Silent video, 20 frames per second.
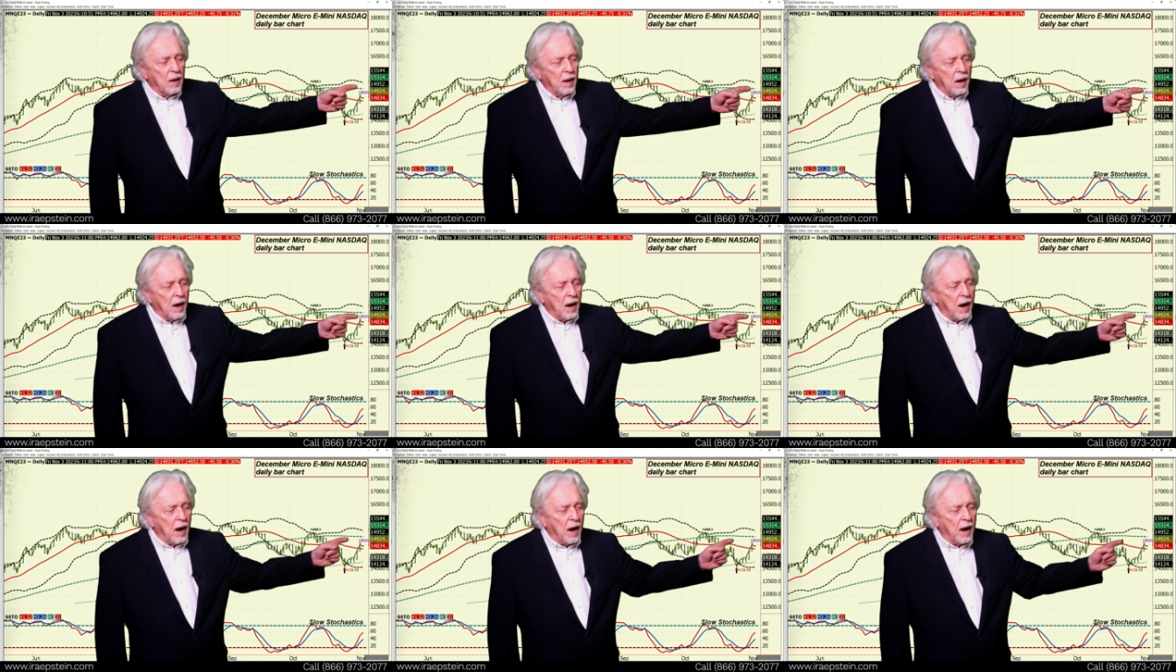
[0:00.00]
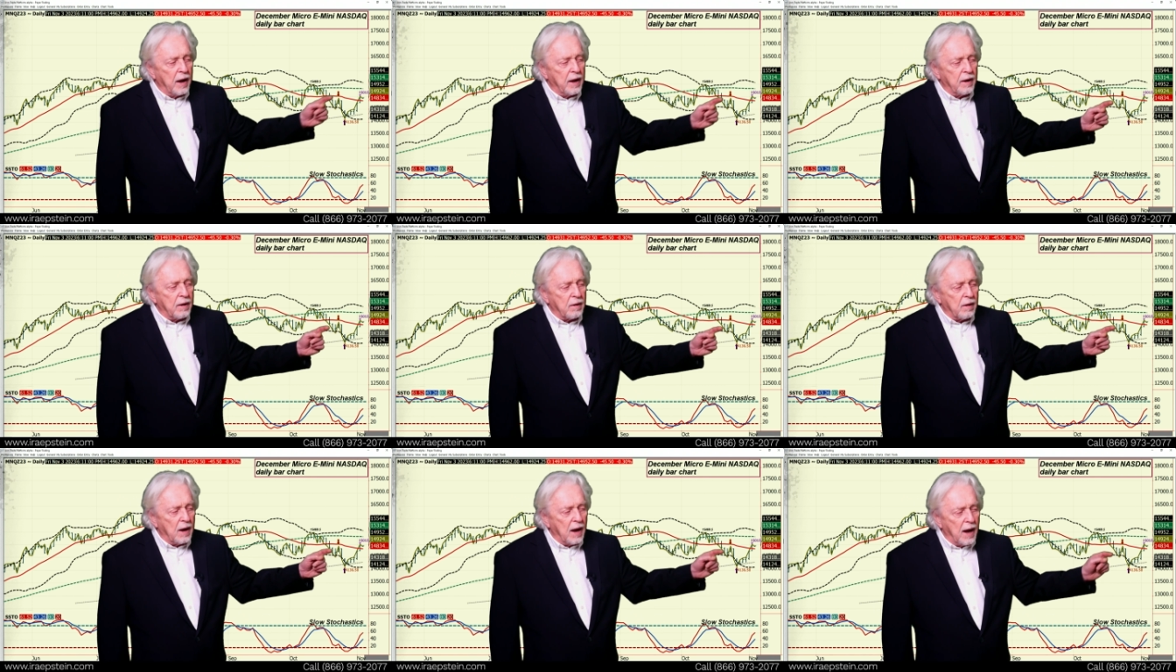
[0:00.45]

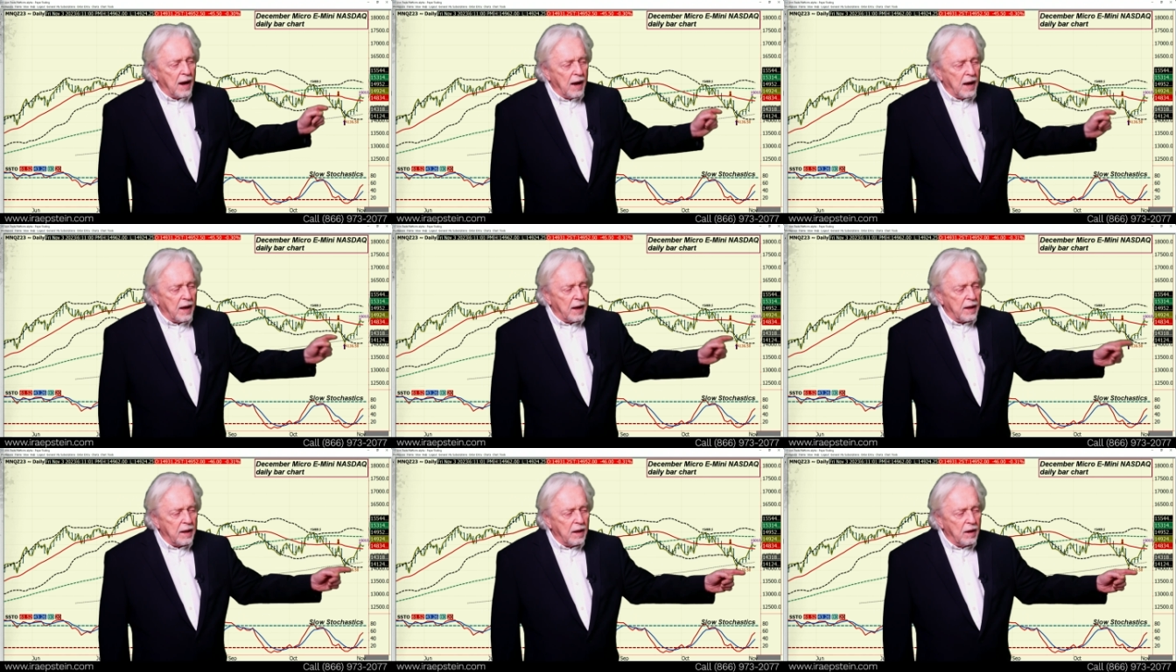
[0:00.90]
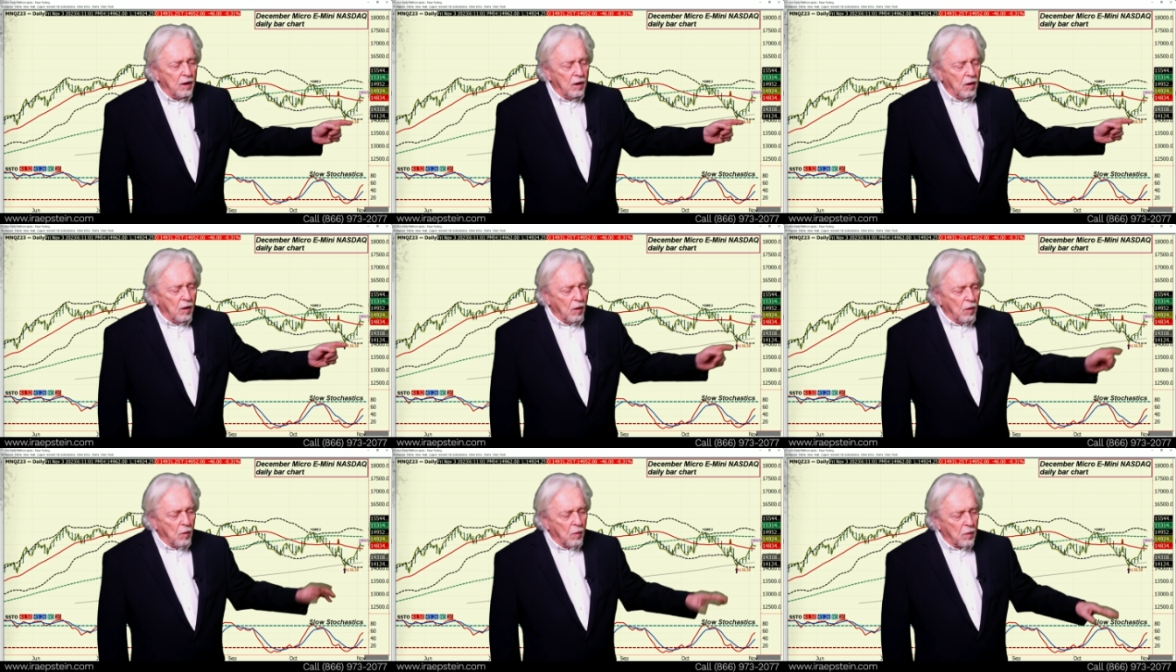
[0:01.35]
Higher high,
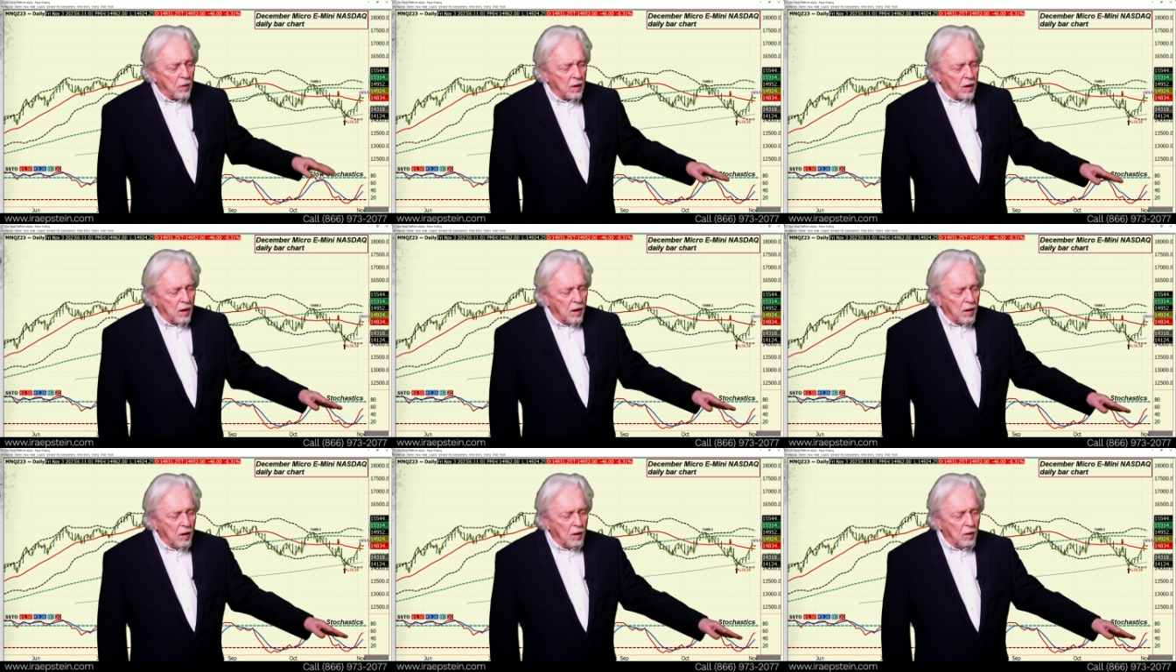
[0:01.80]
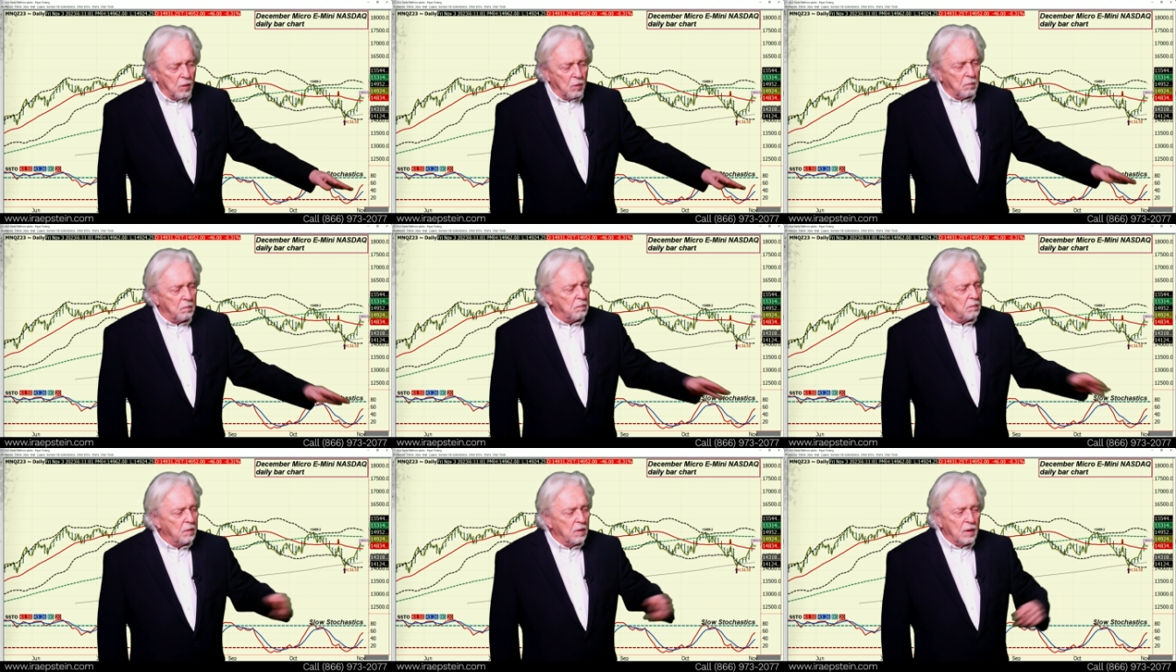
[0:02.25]
lower
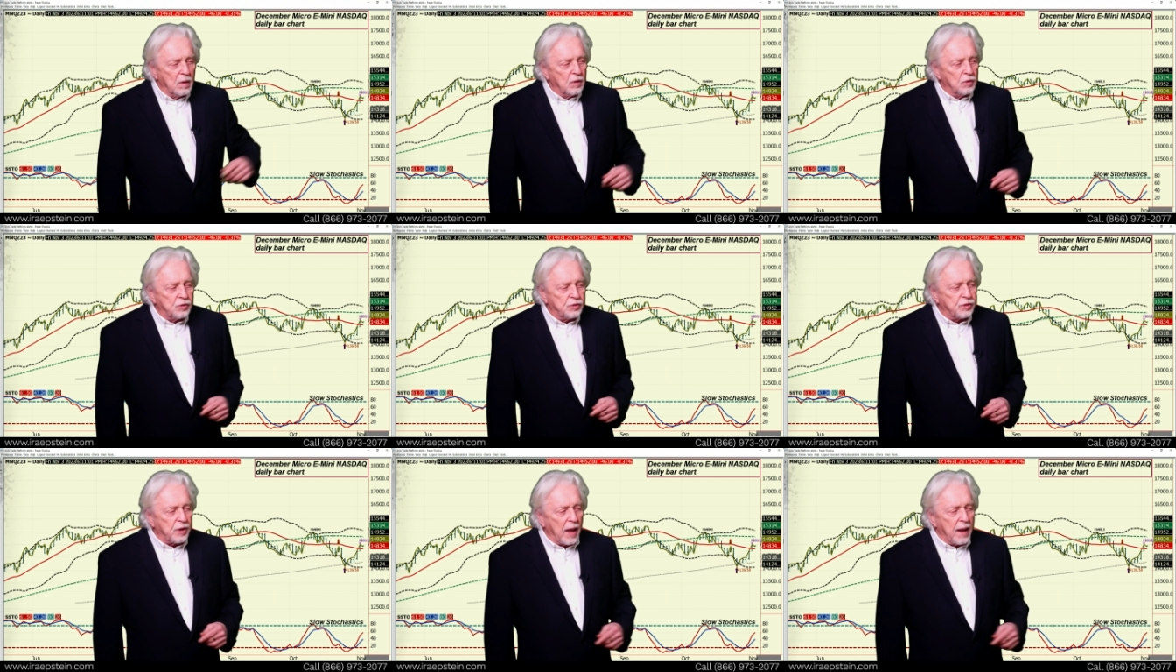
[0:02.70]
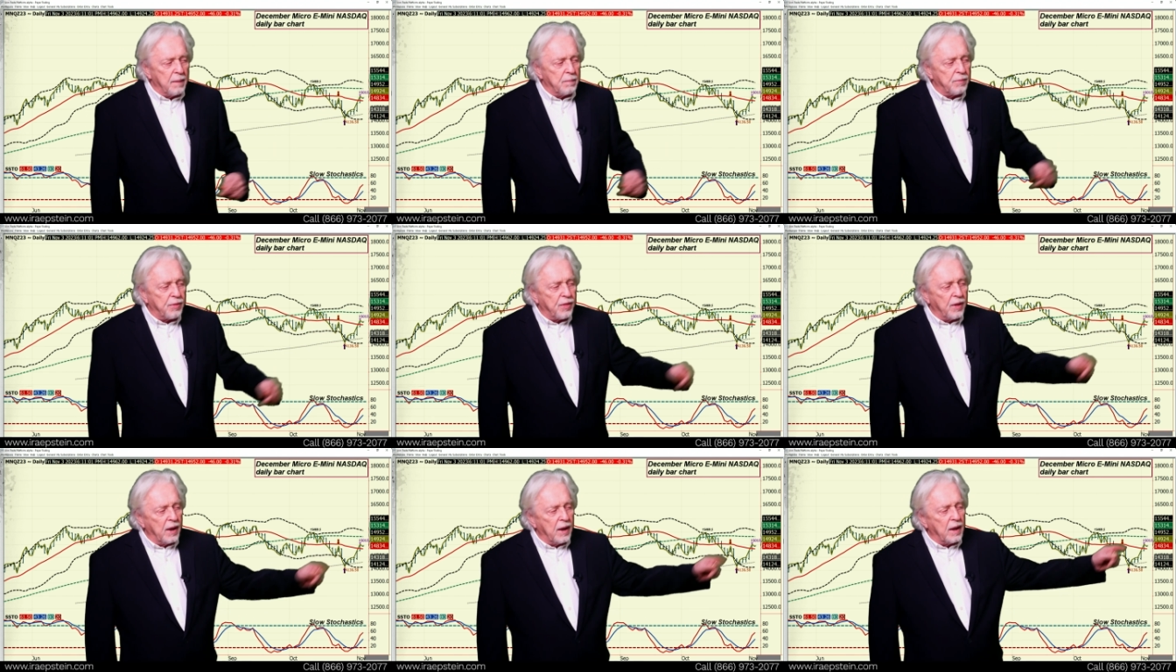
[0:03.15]
low, same
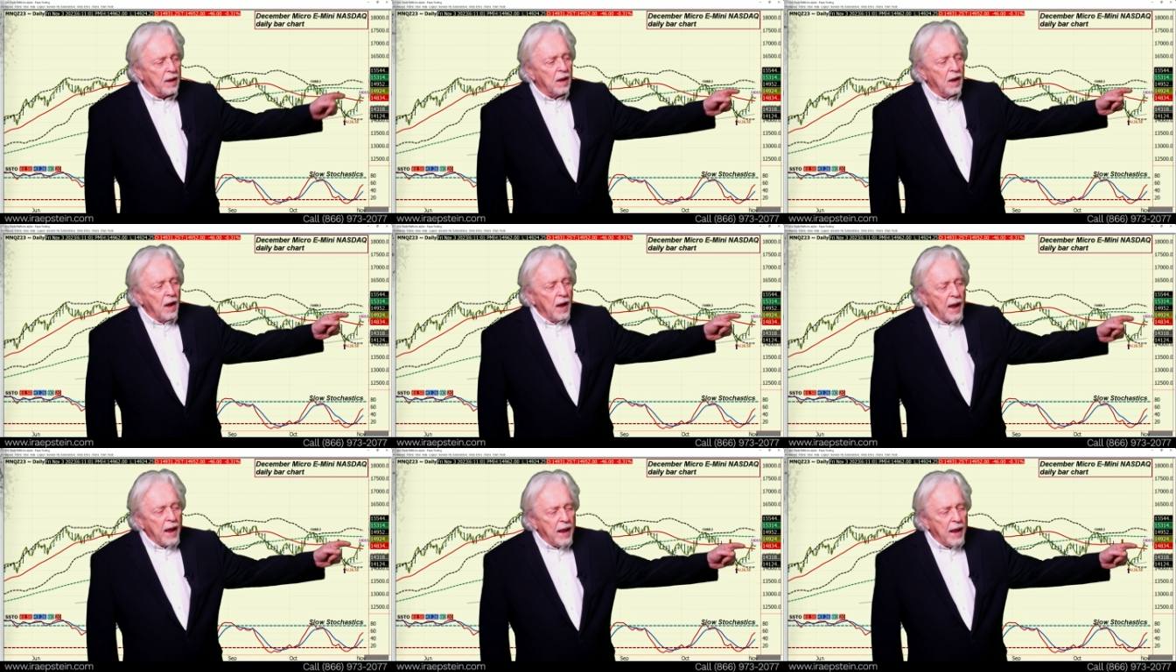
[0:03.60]
thing.